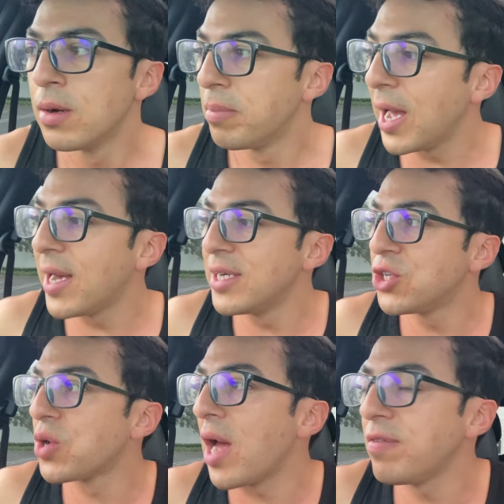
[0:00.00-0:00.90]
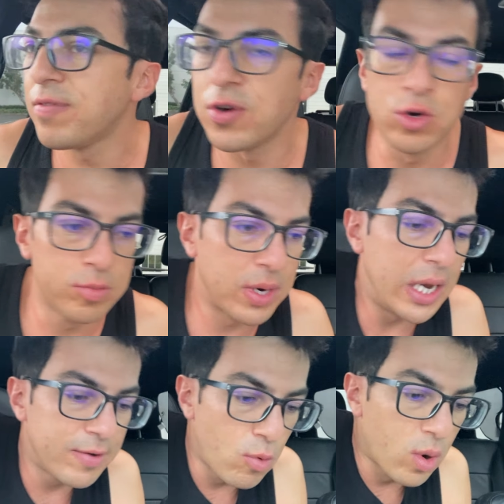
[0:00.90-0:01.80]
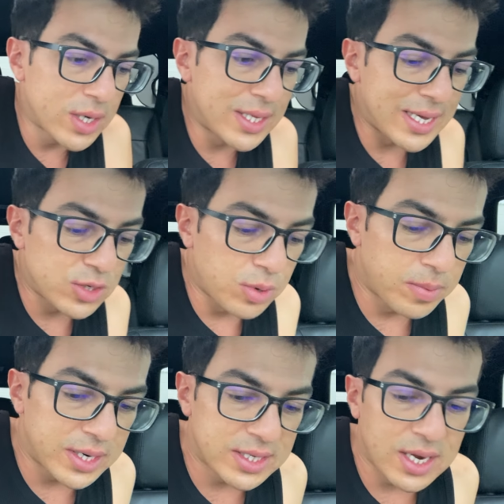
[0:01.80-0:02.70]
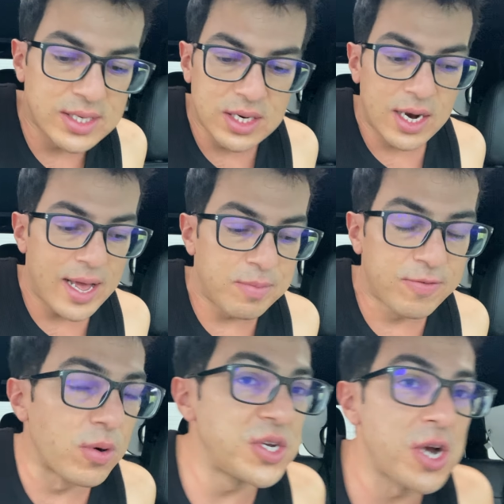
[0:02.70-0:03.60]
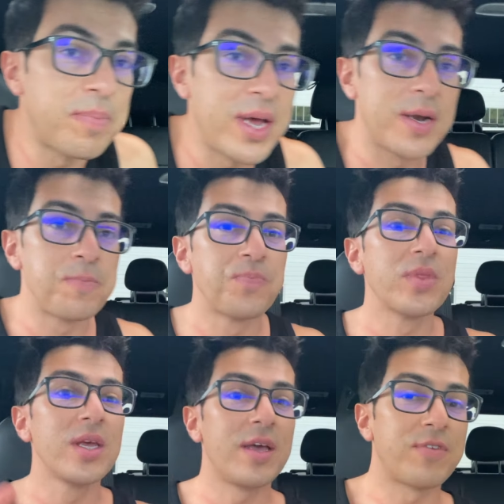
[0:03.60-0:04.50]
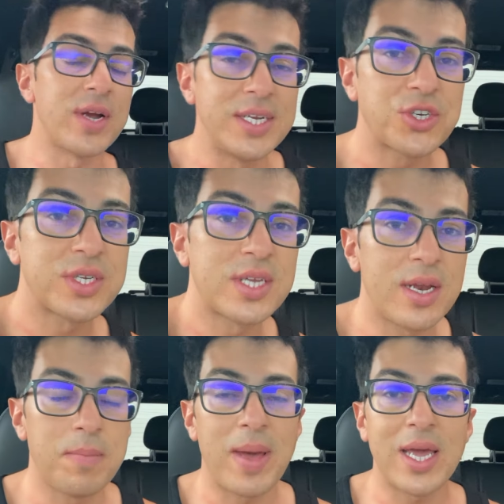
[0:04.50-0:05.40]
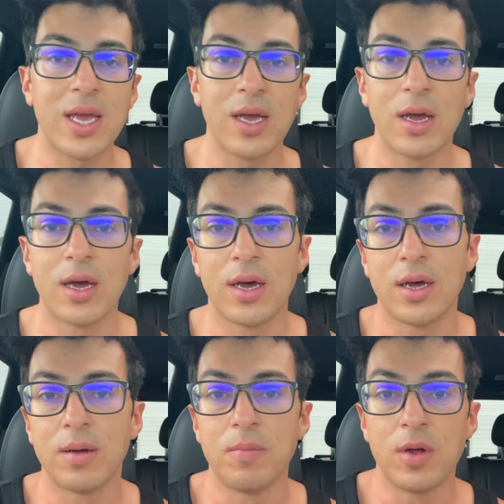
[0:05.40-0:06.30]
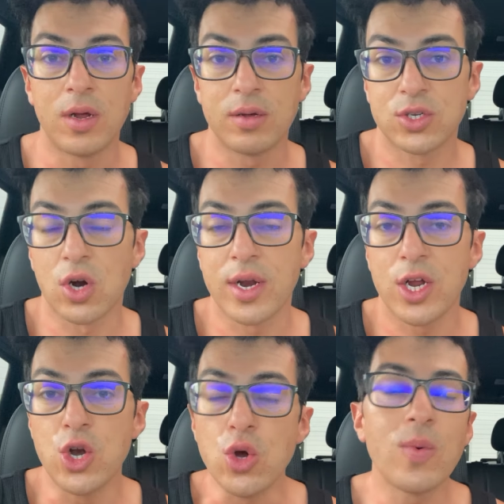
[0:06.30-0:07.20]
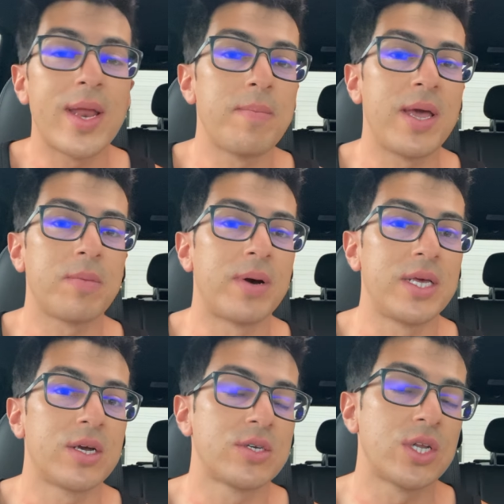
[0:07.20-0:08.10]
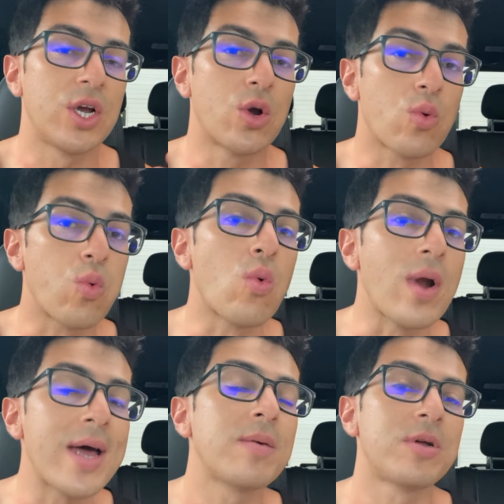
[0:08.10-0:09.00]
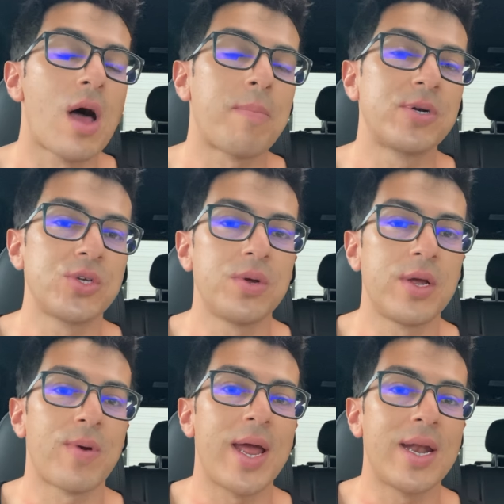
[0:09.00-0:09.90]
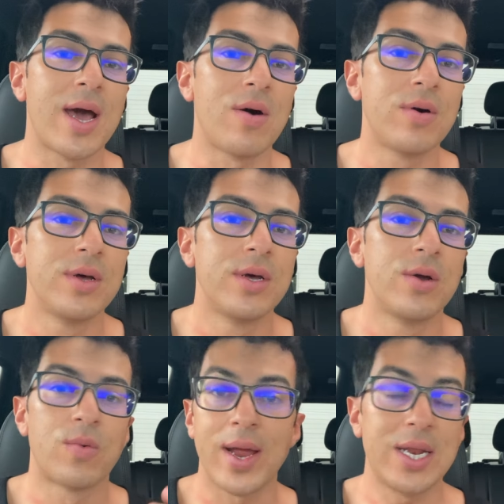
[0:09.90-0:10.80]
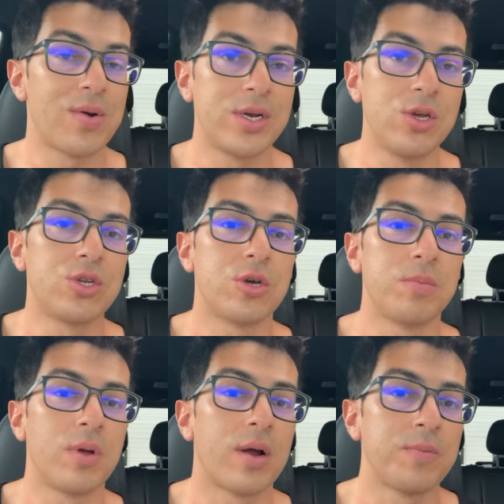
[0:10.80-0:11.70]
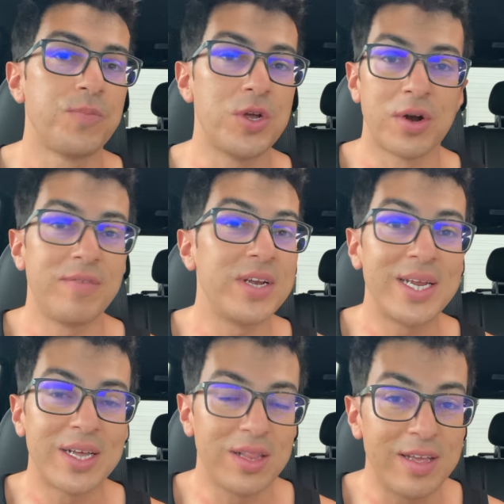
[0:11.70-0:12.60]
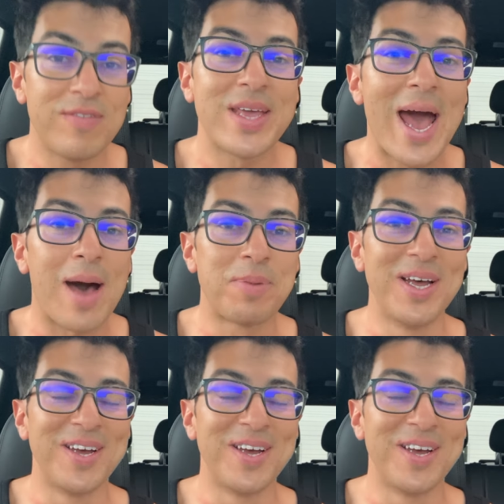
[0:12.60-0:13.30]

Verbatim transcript: But yeah, is driving for Uber and Lyft worth it? That's what we're discussing today. Before we jump in, if you're interested in making, uh, starting a new way to make money, there's an incredible opportunity right now, right here on YouTube you don't even need to leave the app.